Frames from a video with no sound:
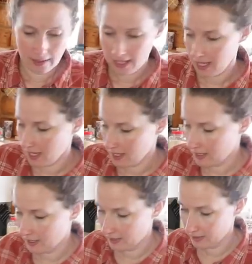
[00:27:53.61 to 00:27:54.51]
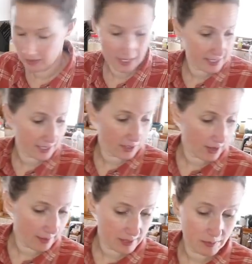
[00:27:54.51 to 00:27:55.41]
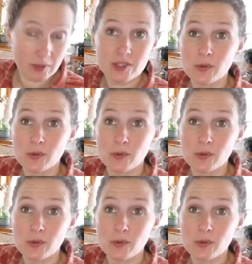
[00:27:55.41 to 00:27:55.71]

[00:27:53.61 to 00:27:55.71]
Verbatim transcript: Okay, you guys can grab spoons.